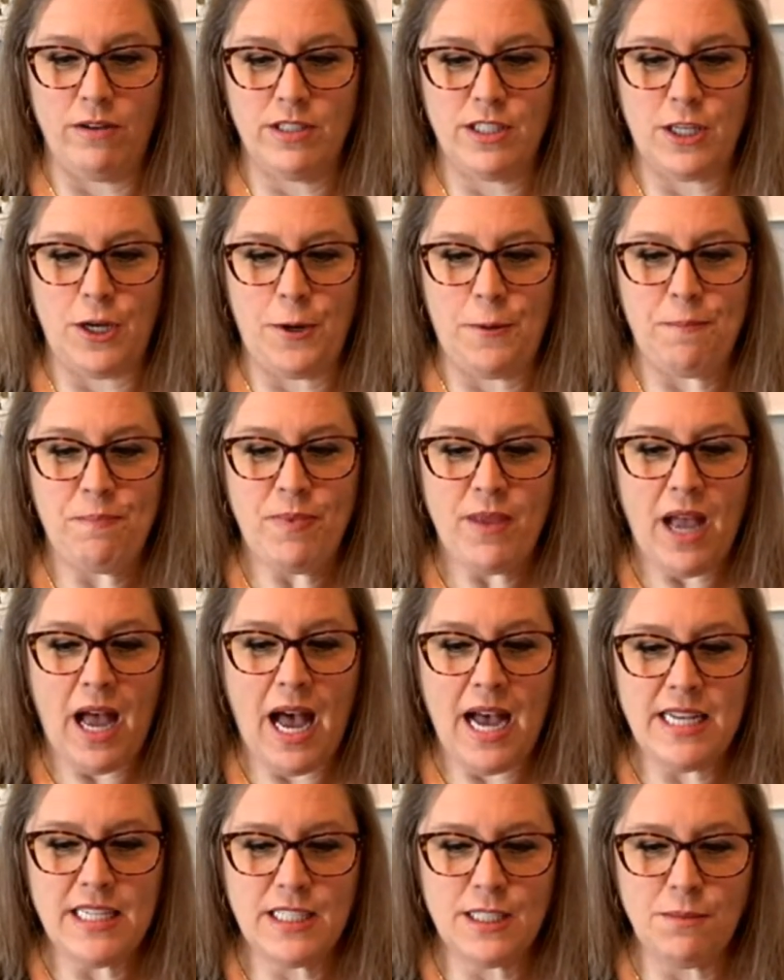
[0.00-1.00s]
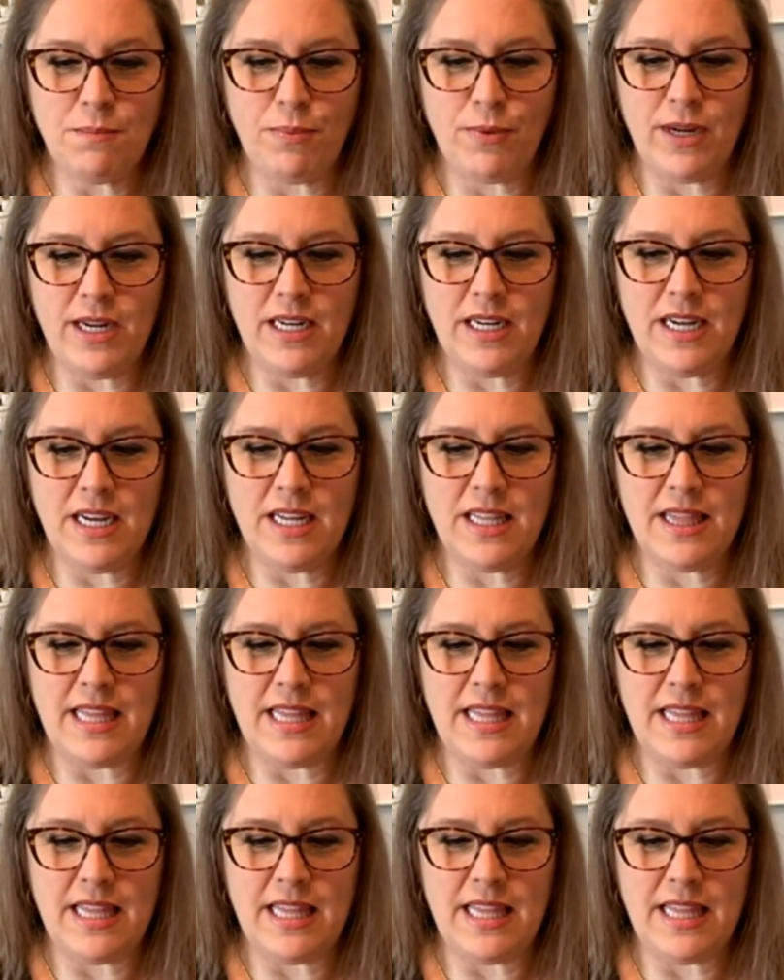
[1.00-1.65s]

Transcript: So, hi, Sabrina.